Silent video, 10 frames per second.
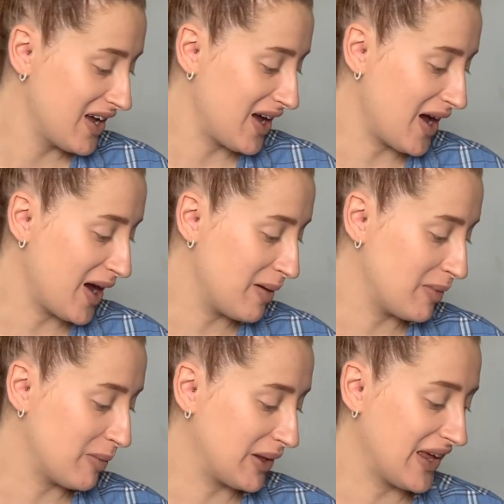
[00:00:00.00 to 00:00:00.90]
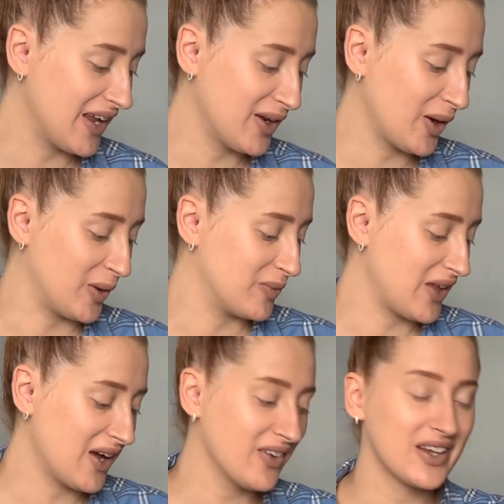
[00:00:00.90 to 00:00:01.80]
But yeah, no, they
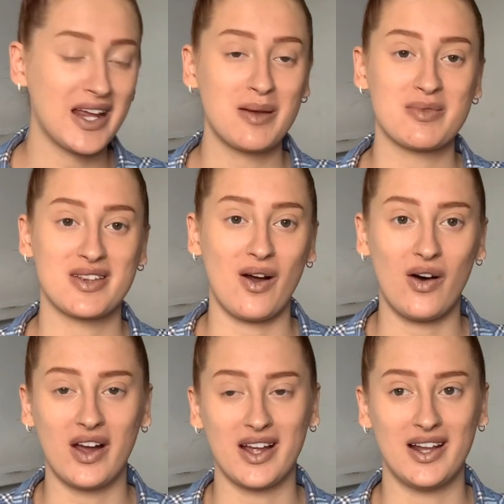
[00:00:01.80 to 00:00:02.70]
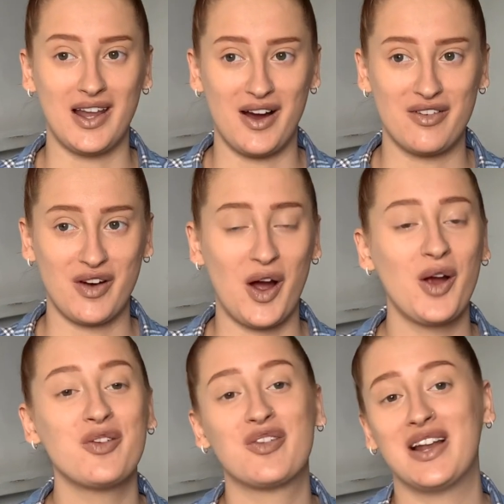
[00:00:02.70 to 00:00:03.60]
are the names that I love.
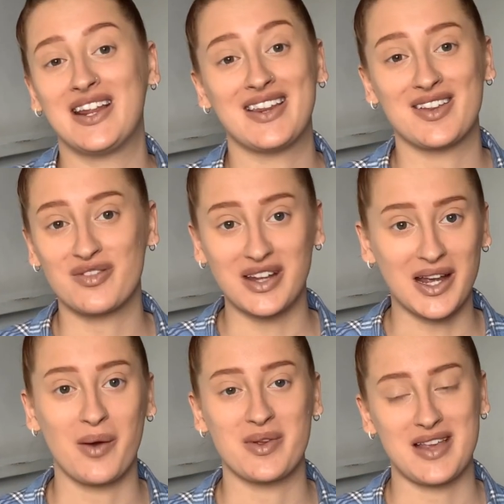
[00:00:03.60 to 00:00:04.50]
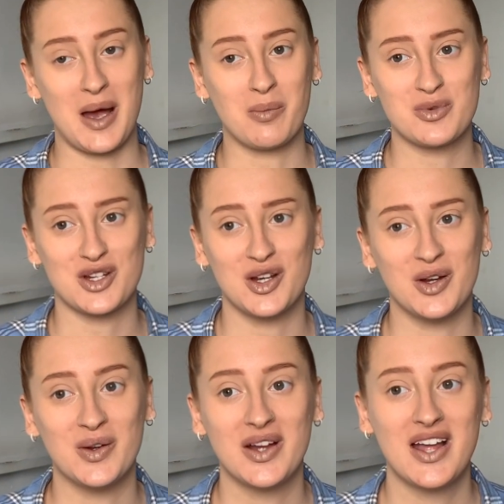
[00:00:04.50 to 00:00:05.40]
Hopefully this video has helped you,
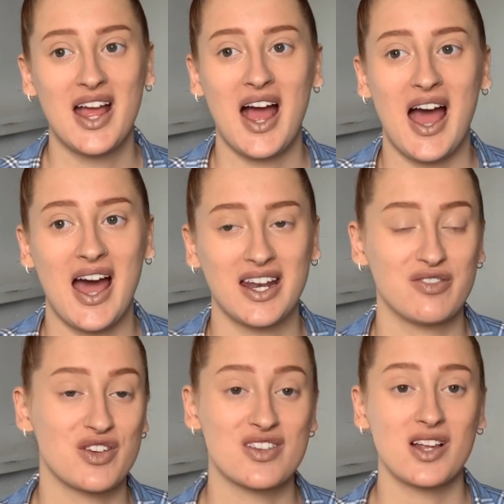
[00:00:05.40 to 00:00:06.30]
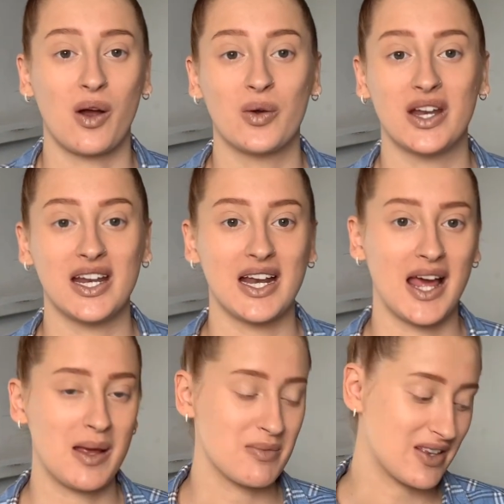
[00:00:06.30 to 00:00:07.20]
and if you're stuck on any
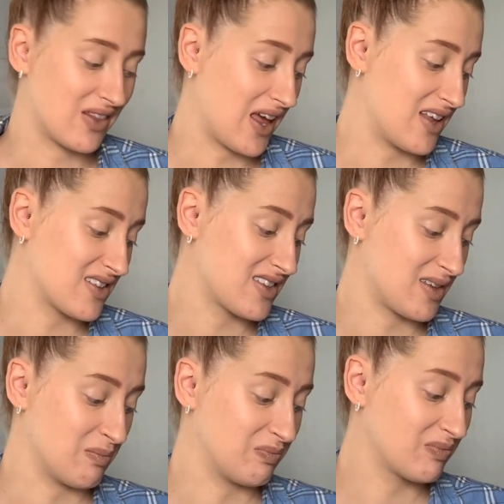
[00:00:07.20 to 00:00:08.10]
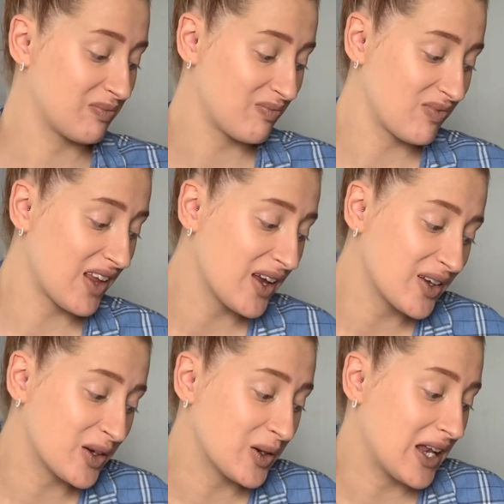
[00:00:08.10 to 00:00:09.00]
names, then there's some
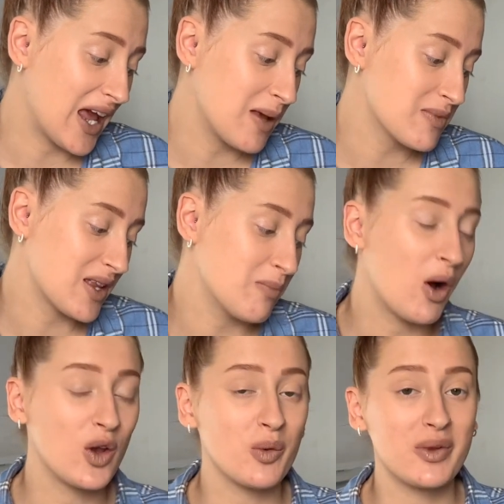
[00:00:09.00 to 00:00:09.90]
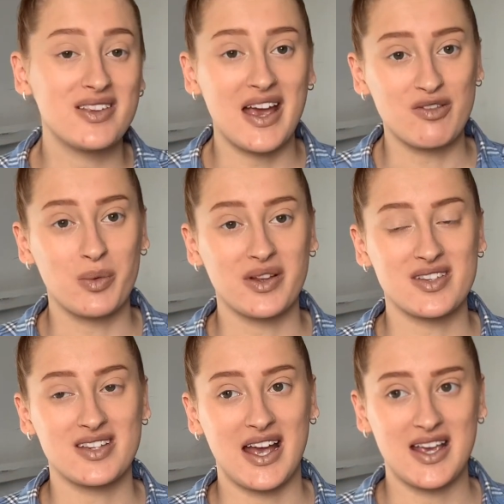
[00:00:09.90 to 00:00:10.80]
good names. They might not be to everyone's
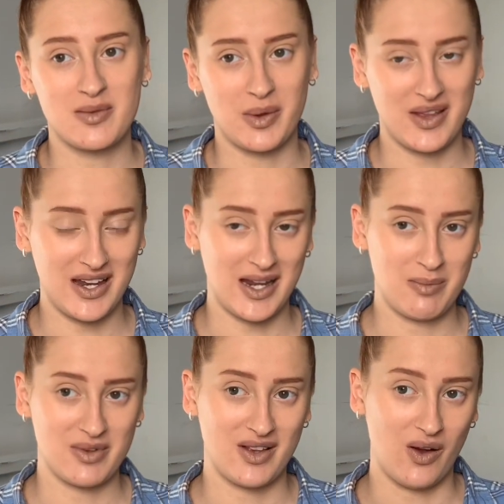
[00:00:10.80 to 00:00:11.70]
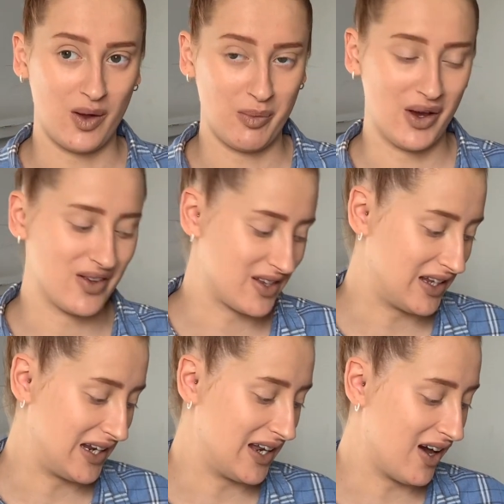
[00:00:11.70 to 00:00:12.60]
taste, but they're names that I personally
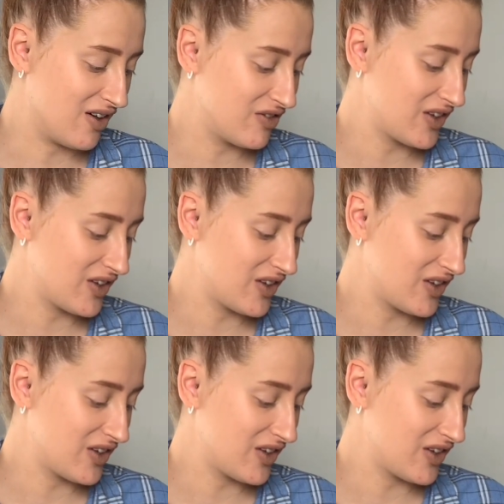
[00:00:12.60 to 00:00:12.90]
love.